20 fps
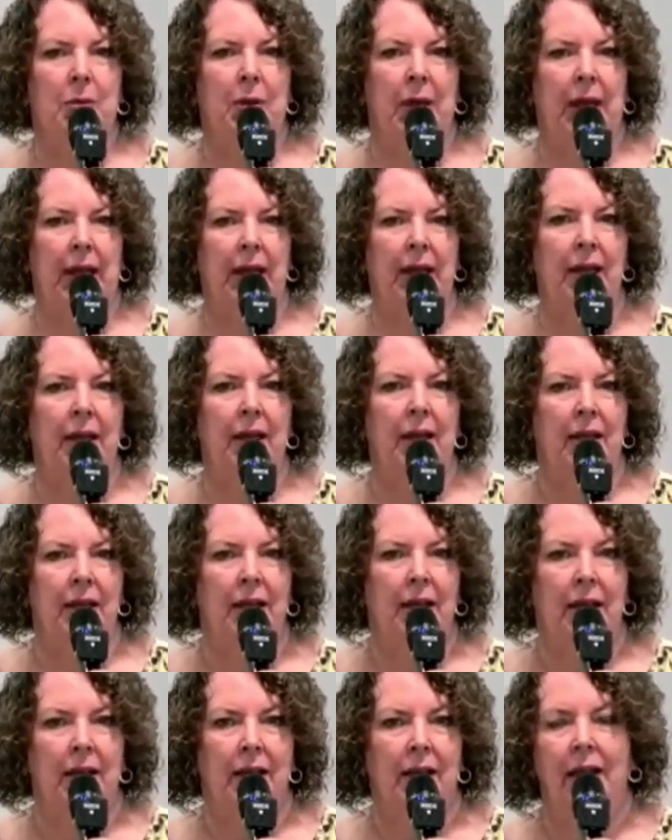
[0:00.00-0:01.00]
me
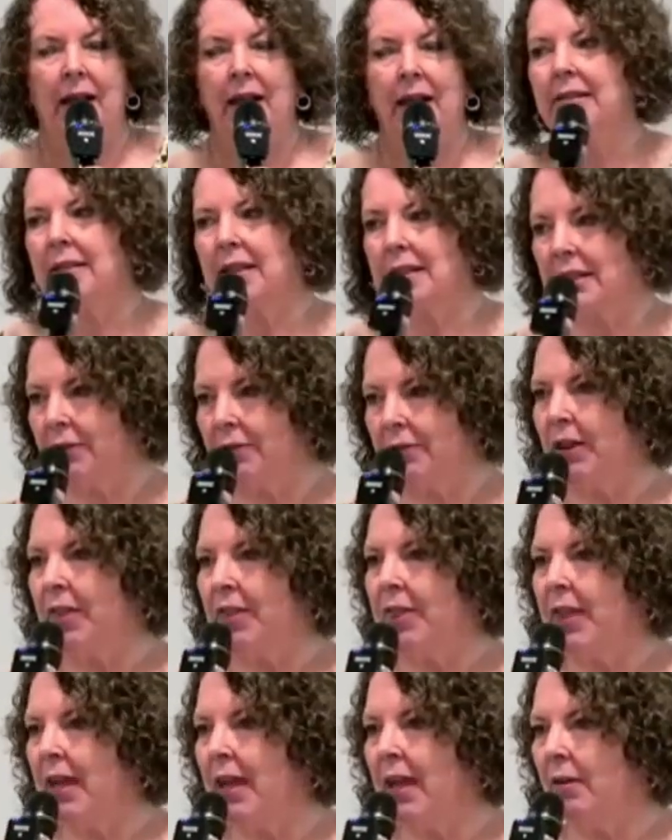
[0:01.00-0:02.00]
is a
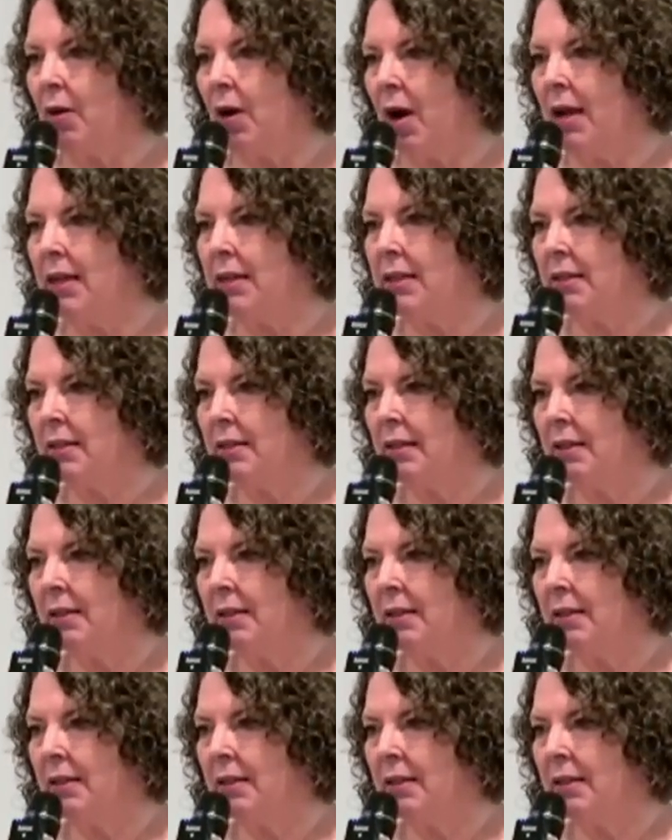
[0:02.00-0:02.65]
different thing, right?